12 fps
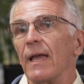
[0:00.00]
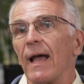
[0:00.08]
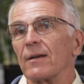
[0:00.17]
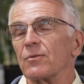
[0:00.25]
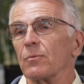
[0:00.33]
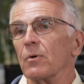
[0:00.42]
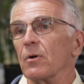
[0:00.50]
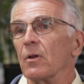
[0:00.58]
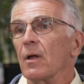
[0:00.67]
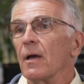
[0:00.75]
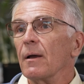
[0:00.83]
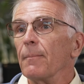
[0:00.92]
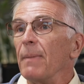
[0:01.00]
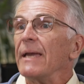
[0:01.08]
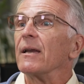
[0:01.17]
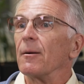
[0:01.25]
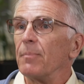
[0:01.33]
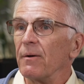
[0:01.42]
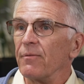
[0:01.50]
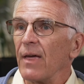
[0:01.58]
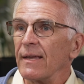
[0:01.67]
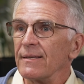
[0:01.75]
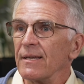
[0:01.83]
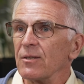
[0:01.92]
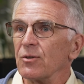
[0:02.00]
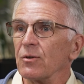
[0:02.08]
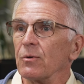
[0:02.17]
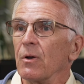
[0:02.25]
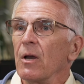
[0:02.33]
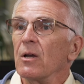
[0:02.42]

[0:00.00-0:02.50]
actual makeup of that tissue.